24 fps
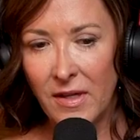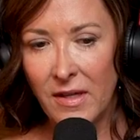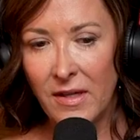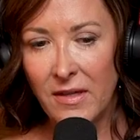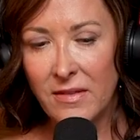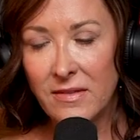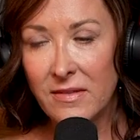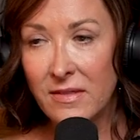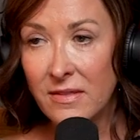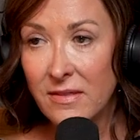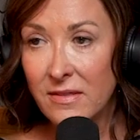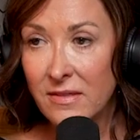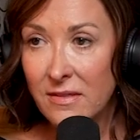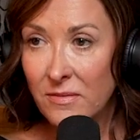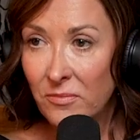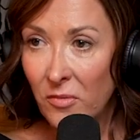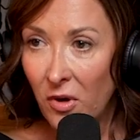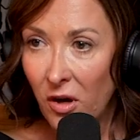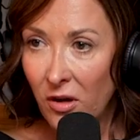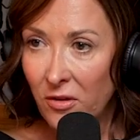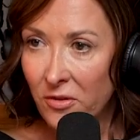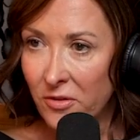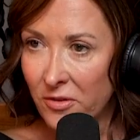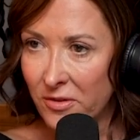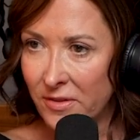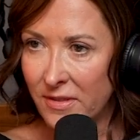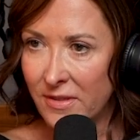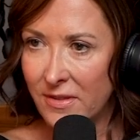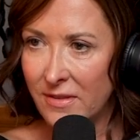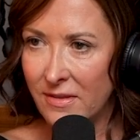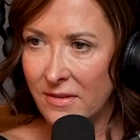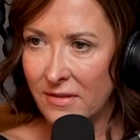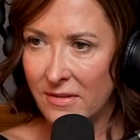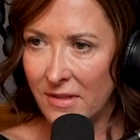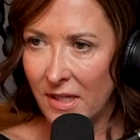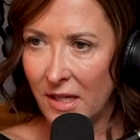it's a smaller
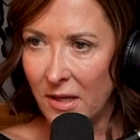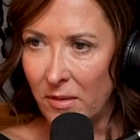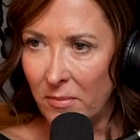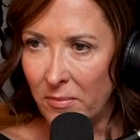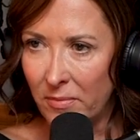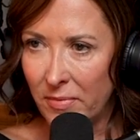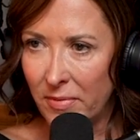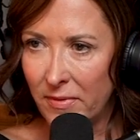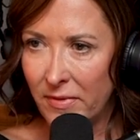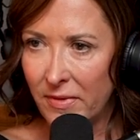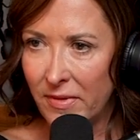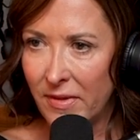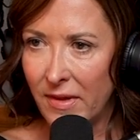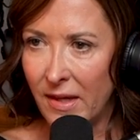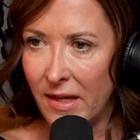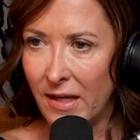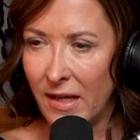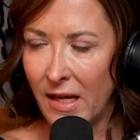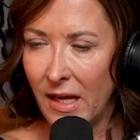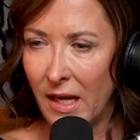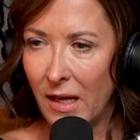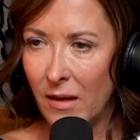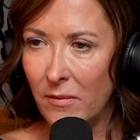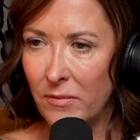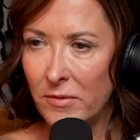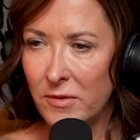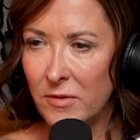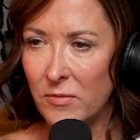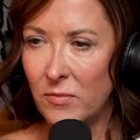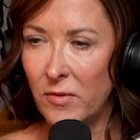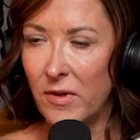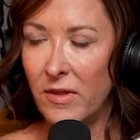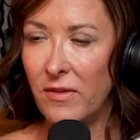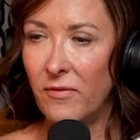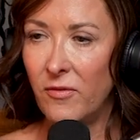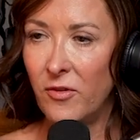step that
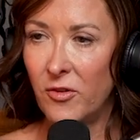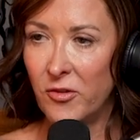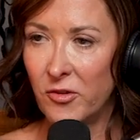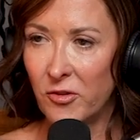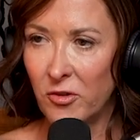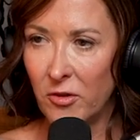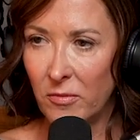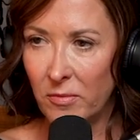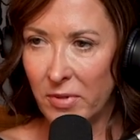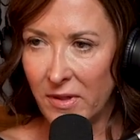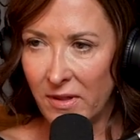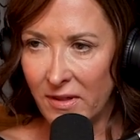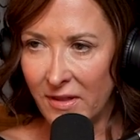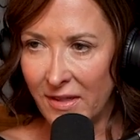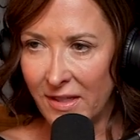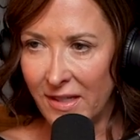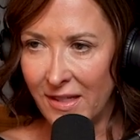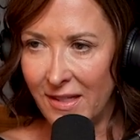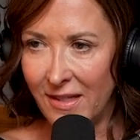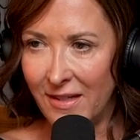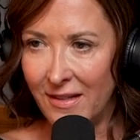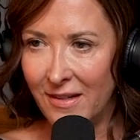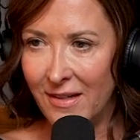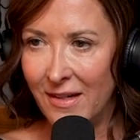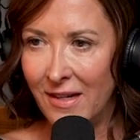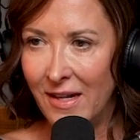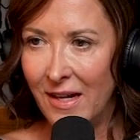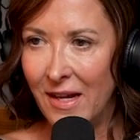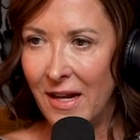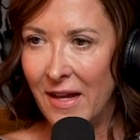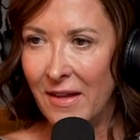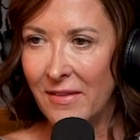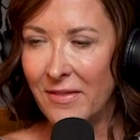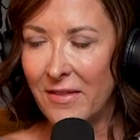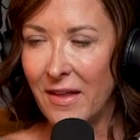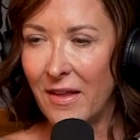helps with vulnerability,
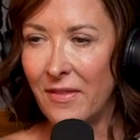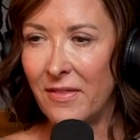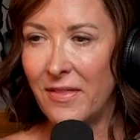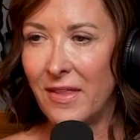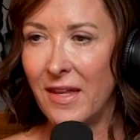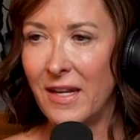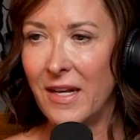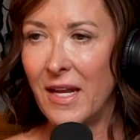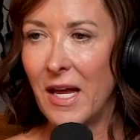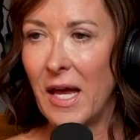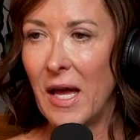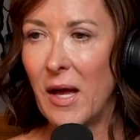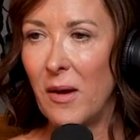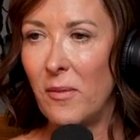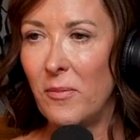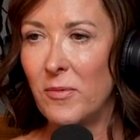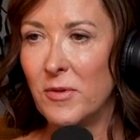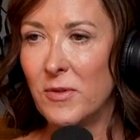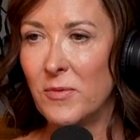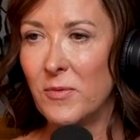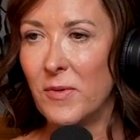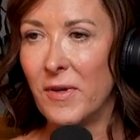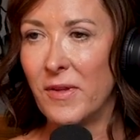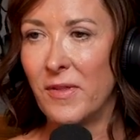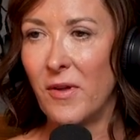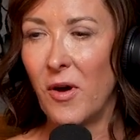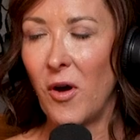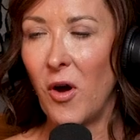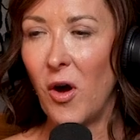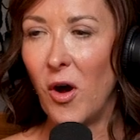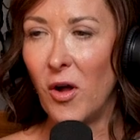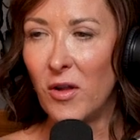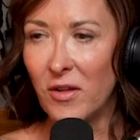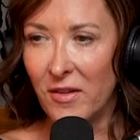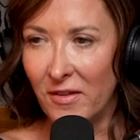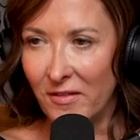that then helps with
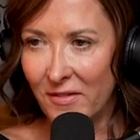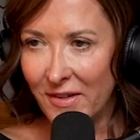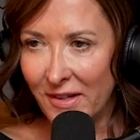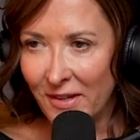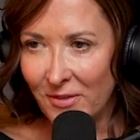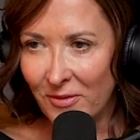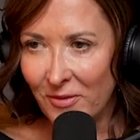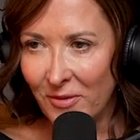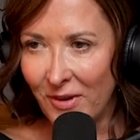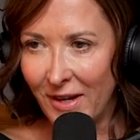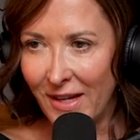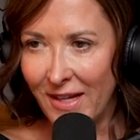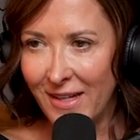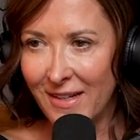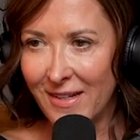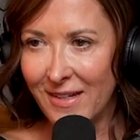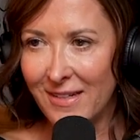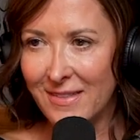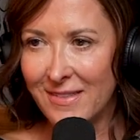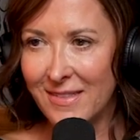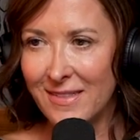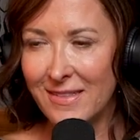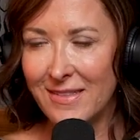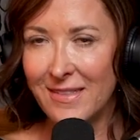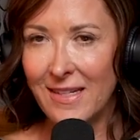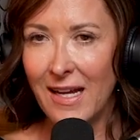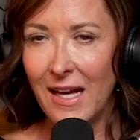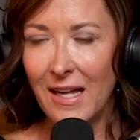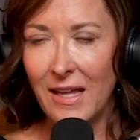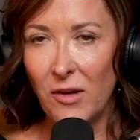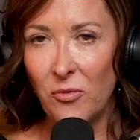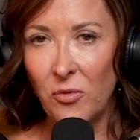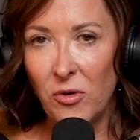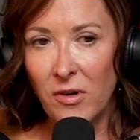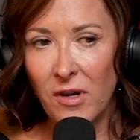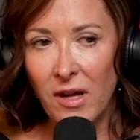all of it, right? Because
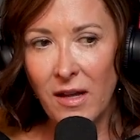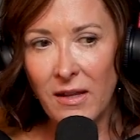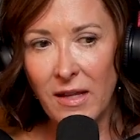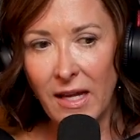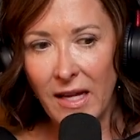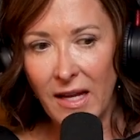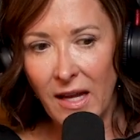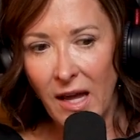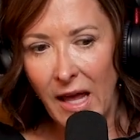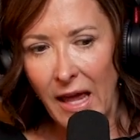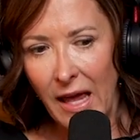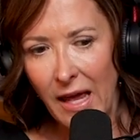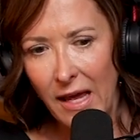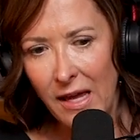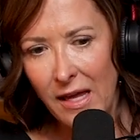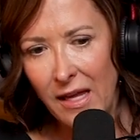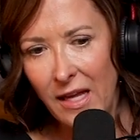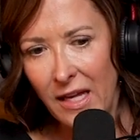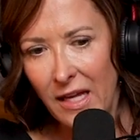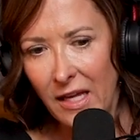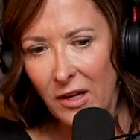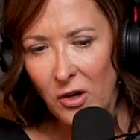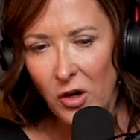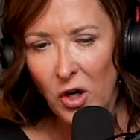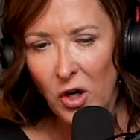we're not like, hey,